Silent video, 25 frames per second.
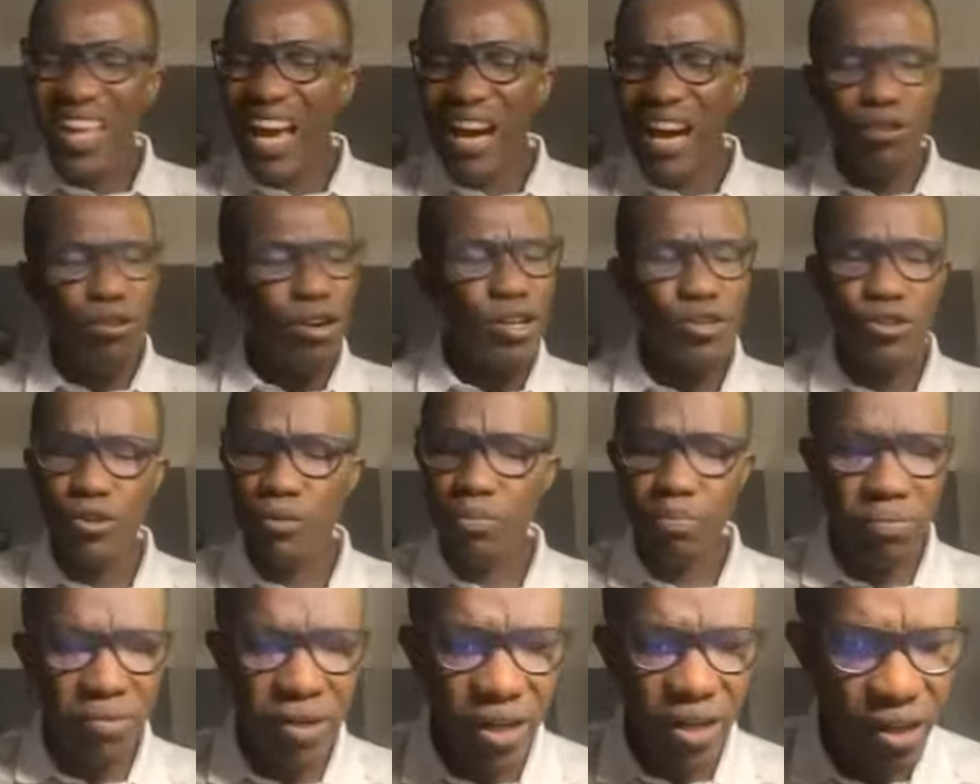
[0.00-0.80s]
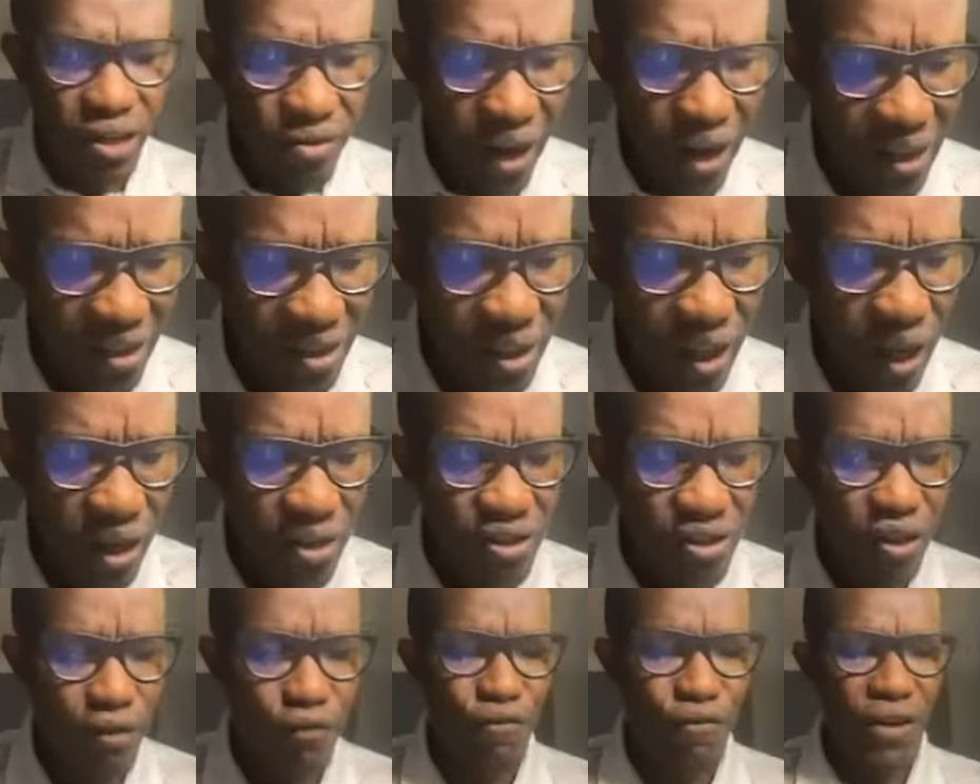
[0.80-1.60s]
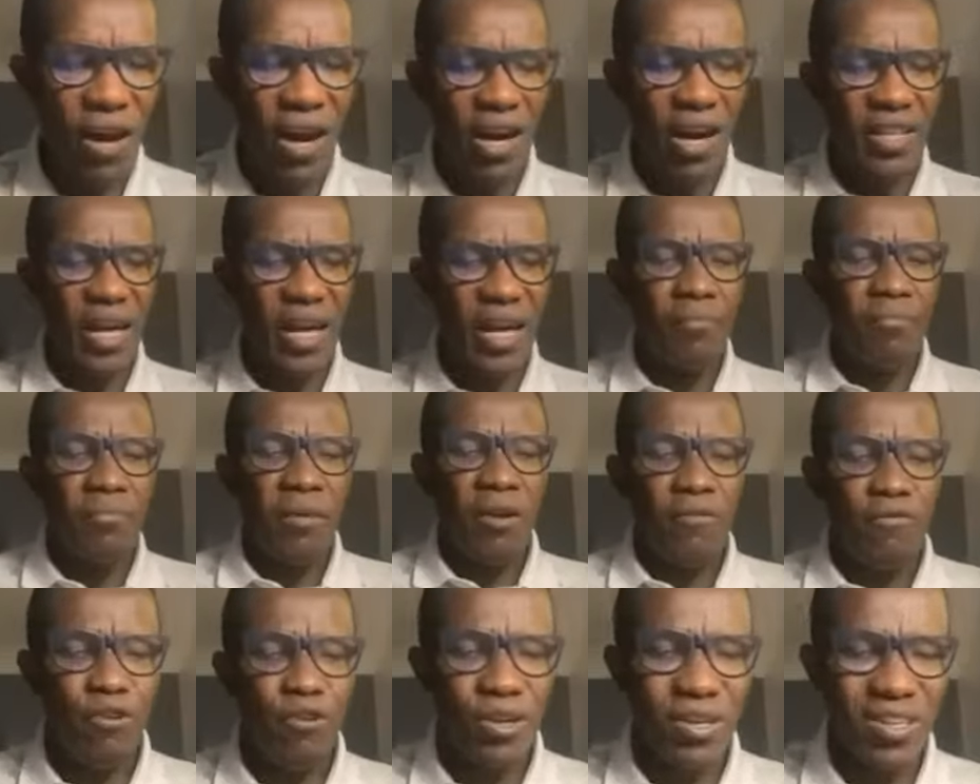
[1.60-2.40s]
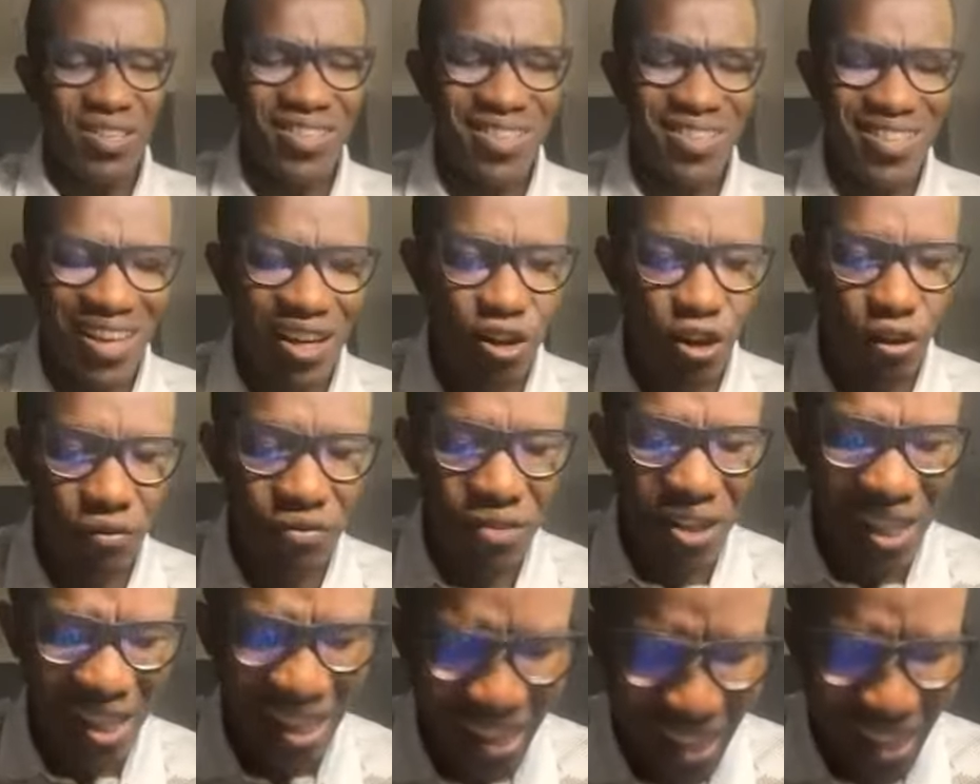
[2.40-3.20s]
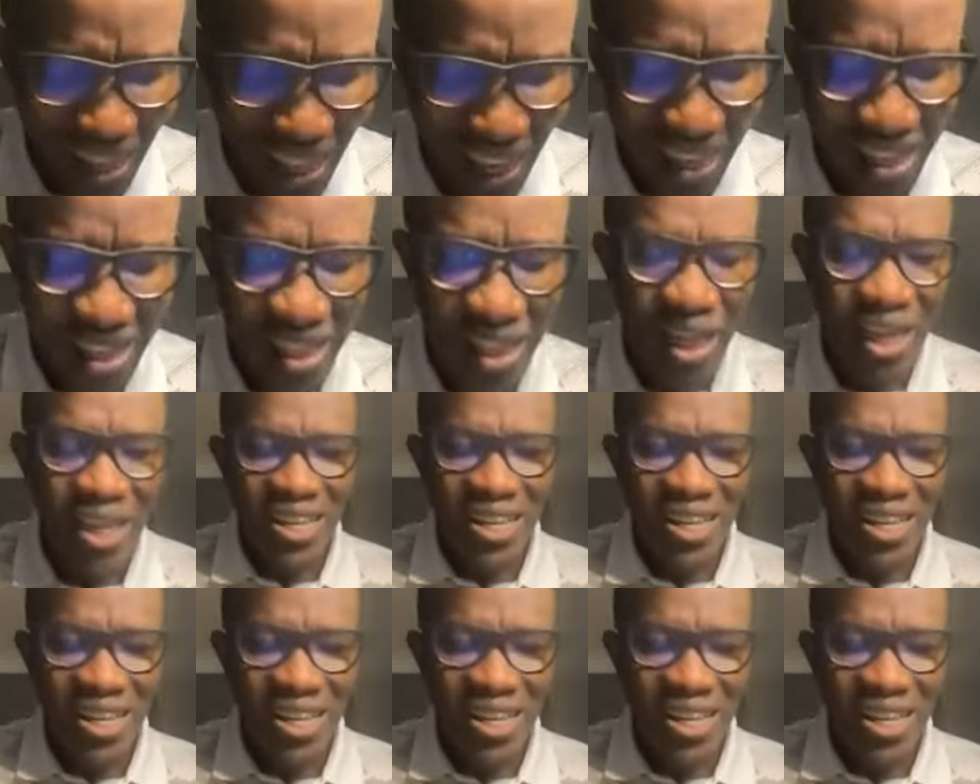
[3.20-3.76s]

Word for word: I wanted to pray right now. Say, Father, for the sake of the elect,